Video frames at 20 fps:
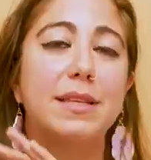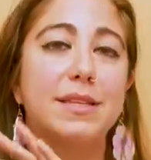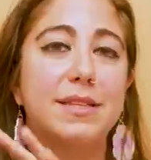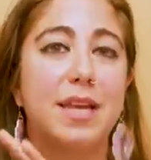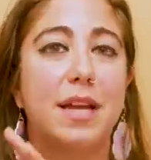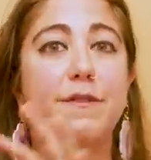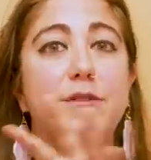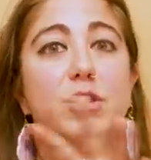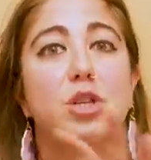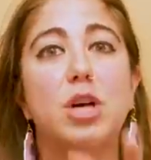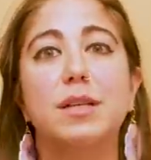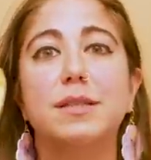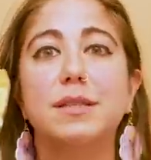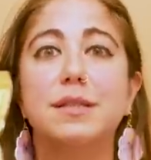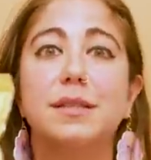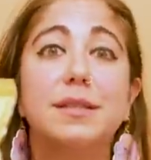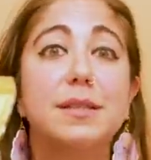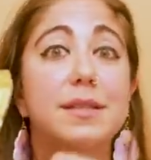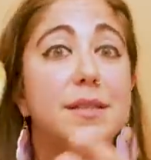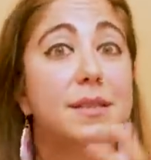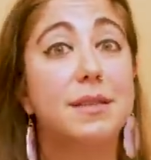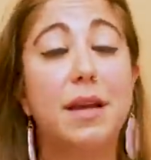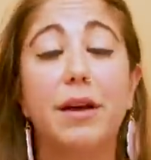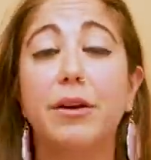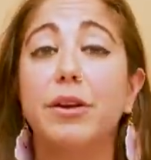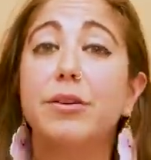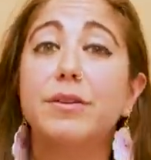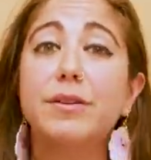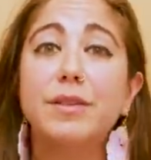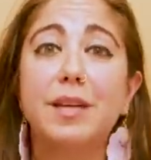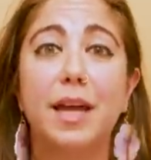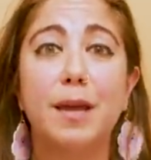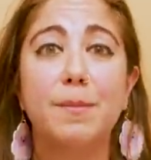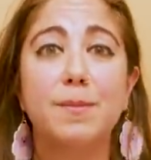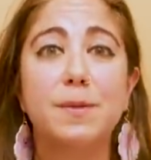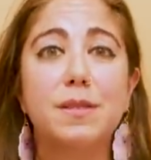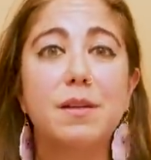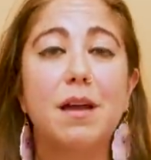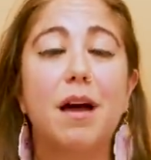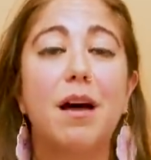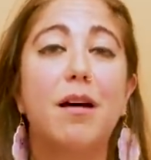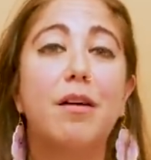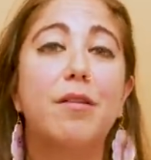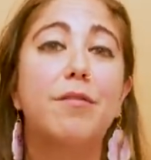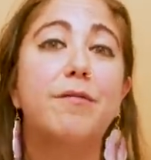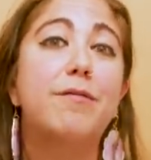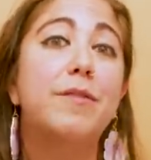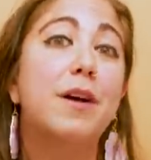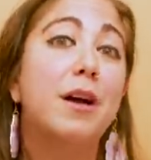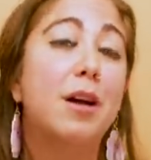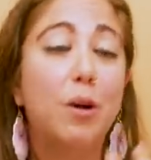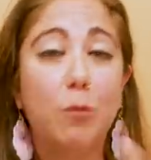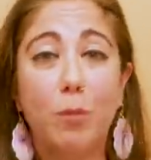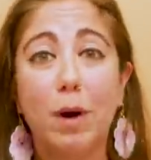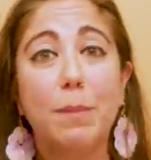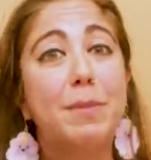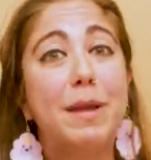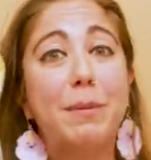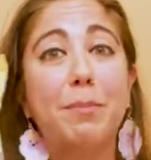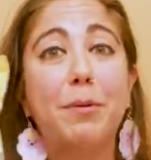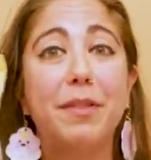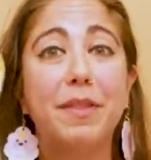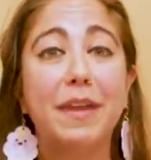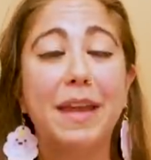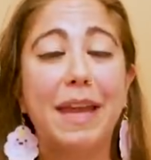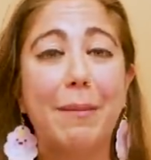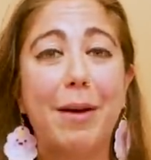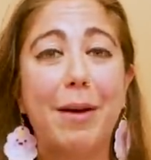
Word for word: instead of just the stereotypes of what people think